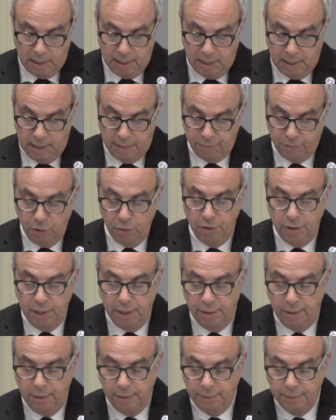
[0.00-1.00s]
After
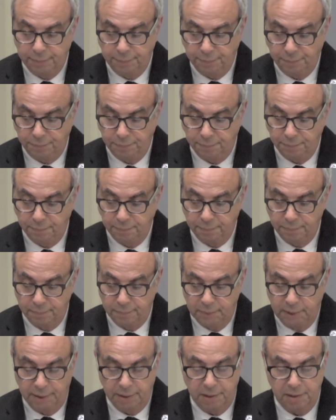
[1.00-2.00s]
dinner,
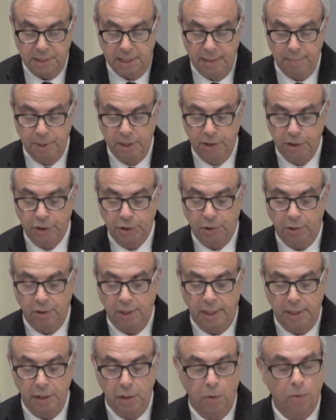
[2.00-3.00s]
at the time of
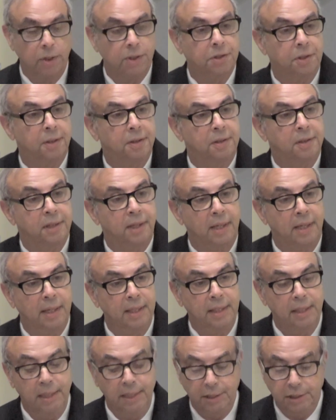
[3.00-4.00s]
dessert, I noticed a
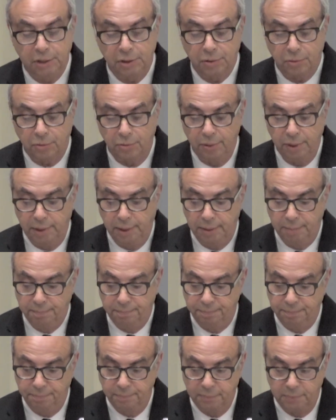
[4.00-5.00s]
tiny
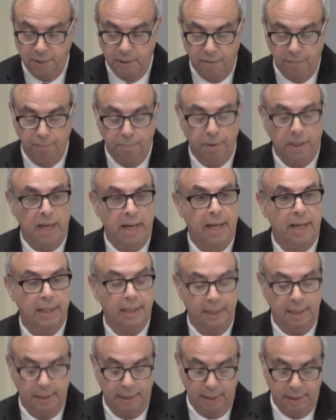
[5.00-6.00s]
stream of
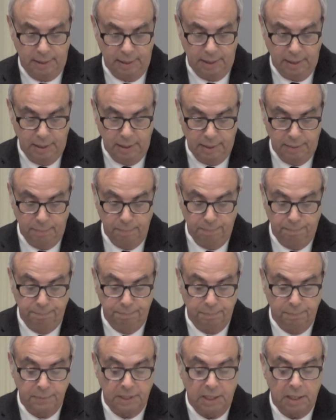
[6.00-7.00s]
black and
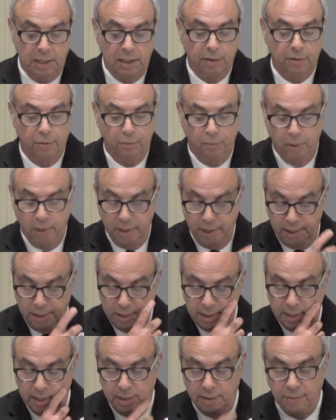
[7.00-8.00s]
color running
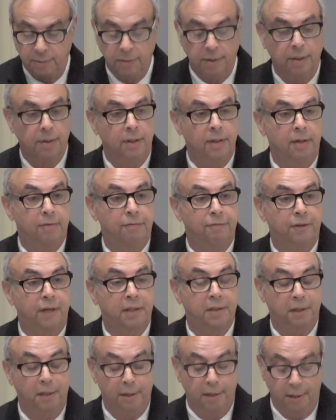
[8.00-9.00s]
down the
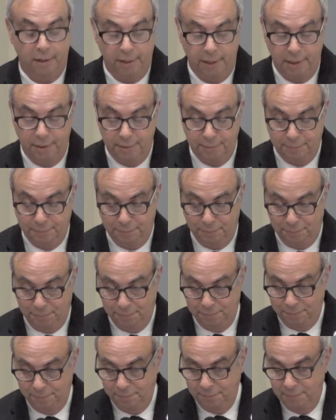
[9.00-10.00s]
affected area,
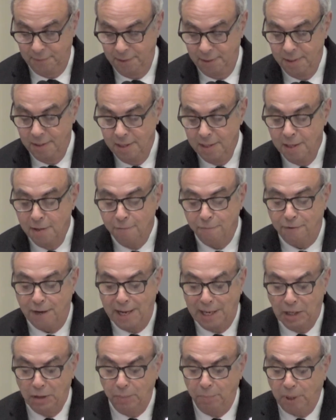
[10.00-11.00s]

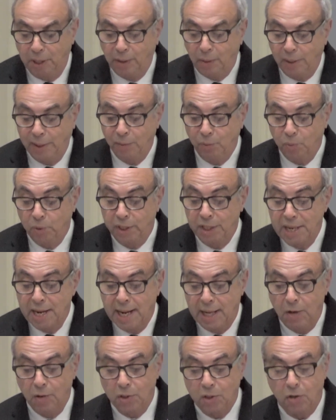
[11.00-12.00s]
followed by what I would
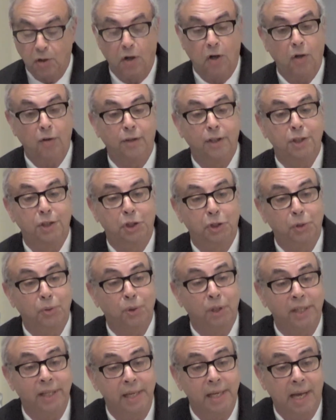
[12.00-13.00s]
now call the
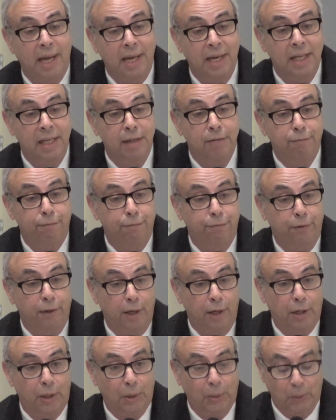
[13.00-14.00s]
Giuliani
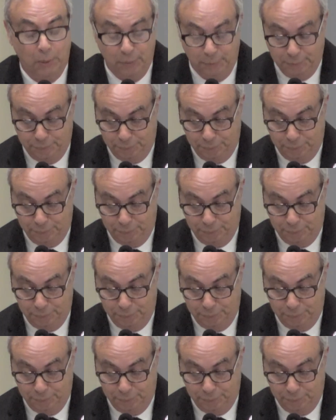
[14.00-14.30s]
flow.